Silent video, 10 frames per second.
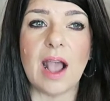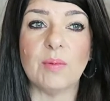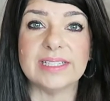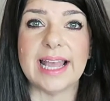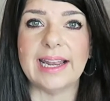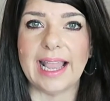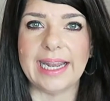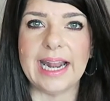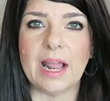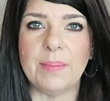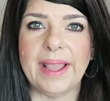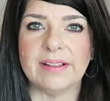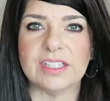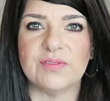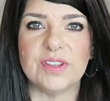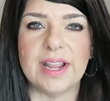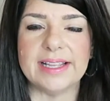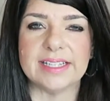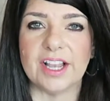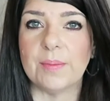was at 99 pounds a few
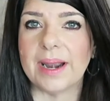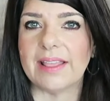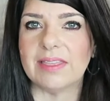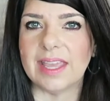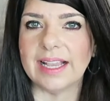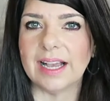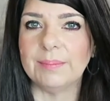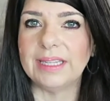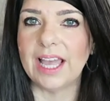days ago, but I think I'm